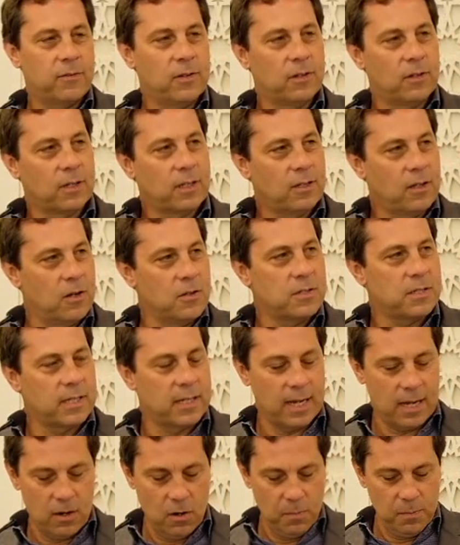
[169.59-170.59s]
If you look
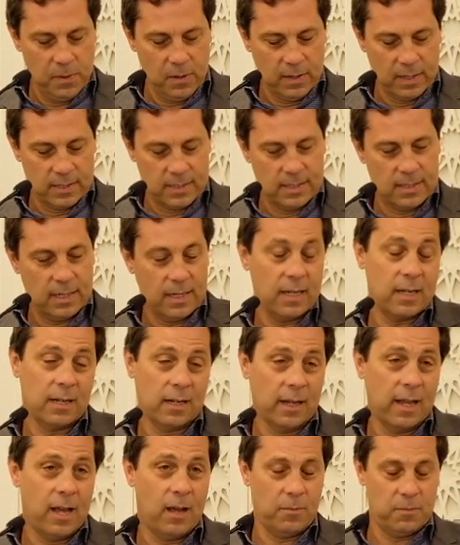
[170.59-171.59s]
closely, I hope you can see, and
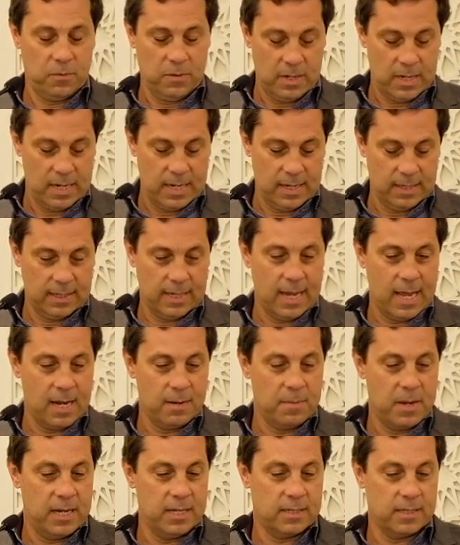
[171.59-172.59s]
it'll help when I hit the
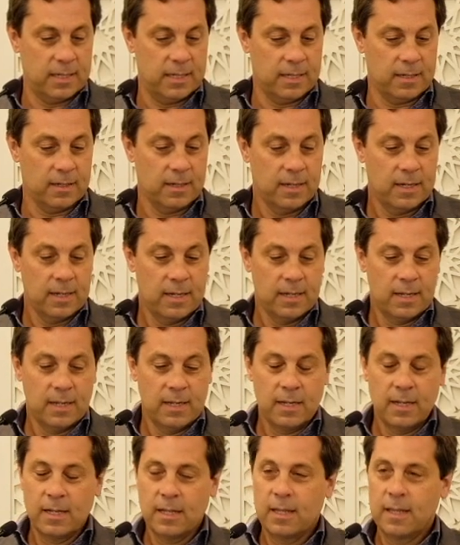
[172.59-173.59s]
animation here,
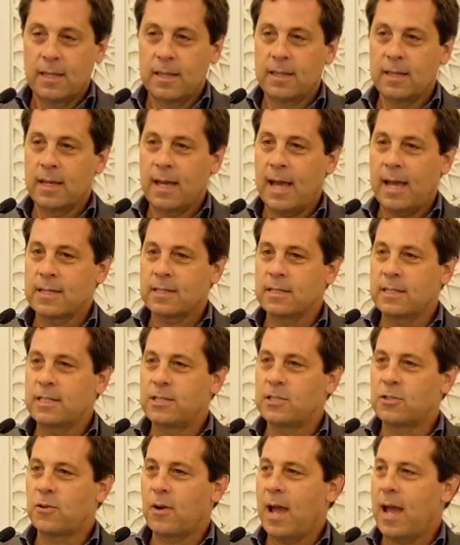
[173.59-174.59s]
the actually
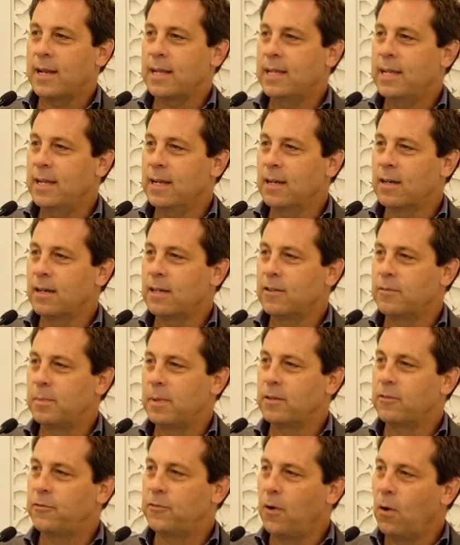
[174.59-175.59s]
strata here have
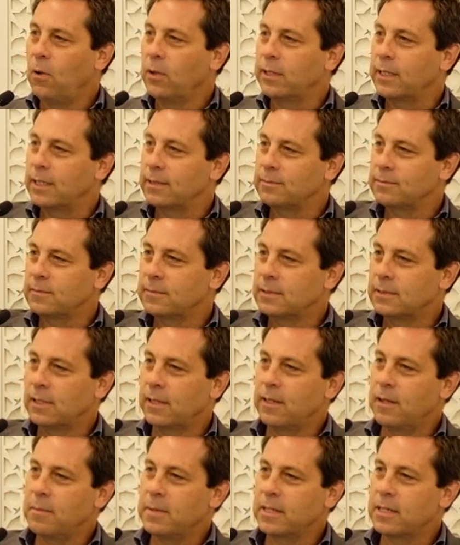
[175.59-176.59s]
been folded.
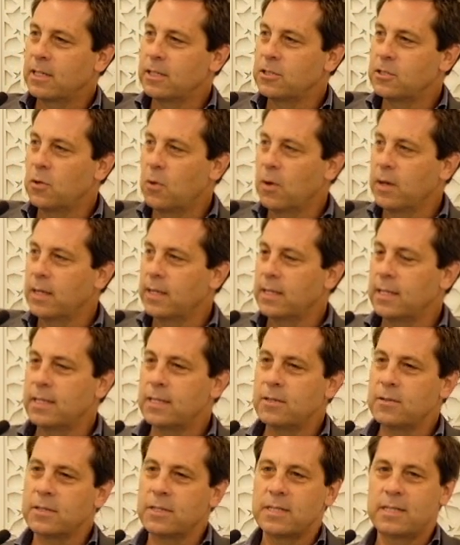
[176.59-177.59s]
They've been contorted
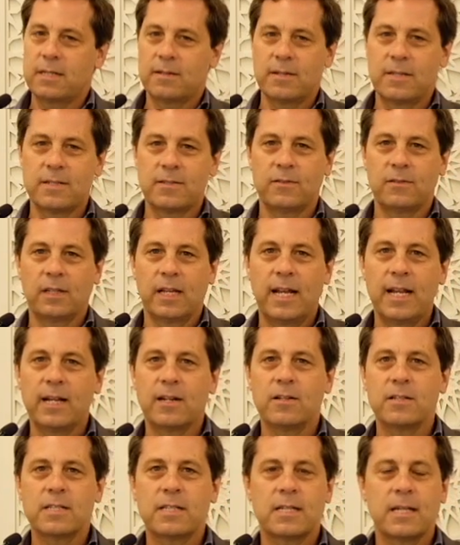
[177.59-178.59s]
into a series of
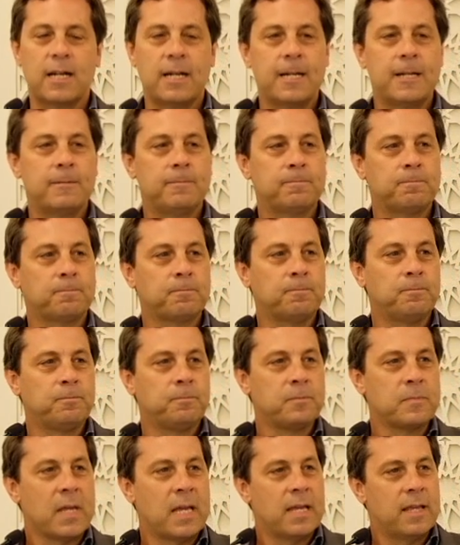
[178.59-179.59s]
layers.
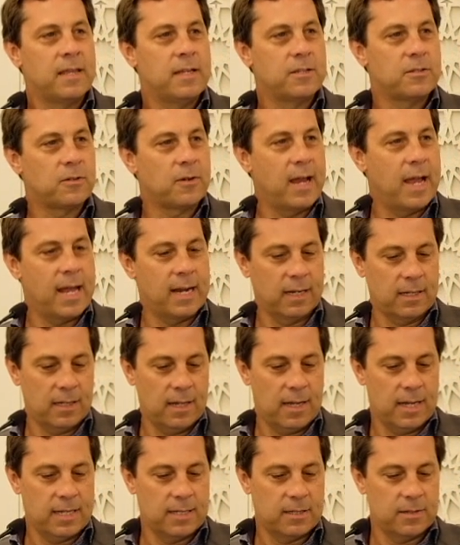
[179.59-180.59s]
These are
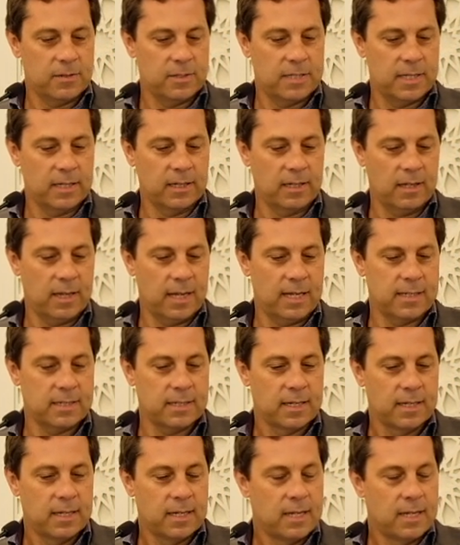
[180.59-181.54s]
anticlines or synclines.